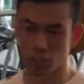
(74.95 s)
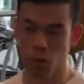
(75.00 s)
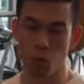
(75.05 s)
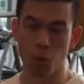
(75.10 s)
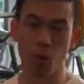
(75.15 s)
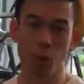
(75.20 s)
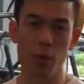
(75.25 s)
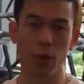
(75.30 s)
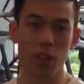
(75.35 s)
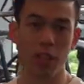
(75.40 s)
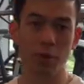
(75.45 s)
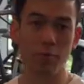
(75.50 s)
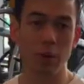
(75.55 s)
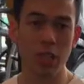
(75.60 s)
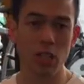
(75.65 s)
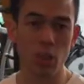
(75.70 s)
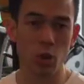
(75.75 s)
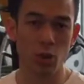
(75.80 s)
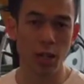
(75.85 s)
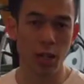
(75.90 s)
So what we're gonna
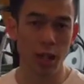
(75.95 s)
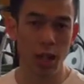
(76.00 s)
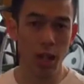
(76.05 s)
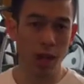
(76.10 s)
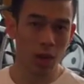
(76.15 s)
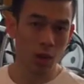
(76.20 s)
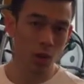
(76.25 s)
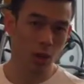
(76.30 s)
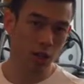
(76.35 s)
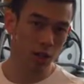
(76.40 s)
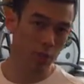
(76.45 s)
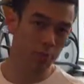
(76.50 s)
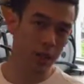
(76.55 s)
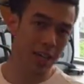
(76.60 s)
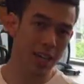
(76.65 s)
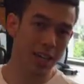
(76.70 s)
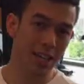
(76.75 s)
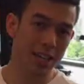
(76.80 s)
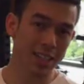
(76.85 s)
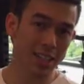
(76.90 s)
be doing, we're gonna
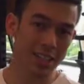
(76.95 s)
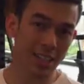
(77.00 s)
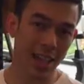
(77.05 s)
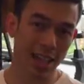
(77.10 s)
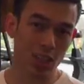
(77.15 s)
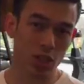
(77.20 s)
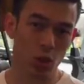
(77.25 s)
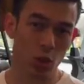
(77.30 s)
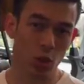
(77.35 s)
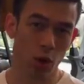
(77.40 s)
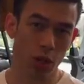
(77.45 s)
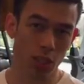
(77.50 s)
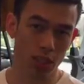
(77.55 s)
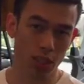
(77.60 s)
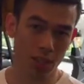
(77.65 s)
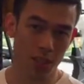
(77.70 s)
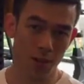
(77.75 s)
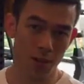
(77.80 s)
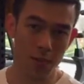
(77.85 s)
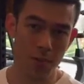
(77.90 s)
be hitting 10
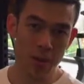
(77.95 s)
squats.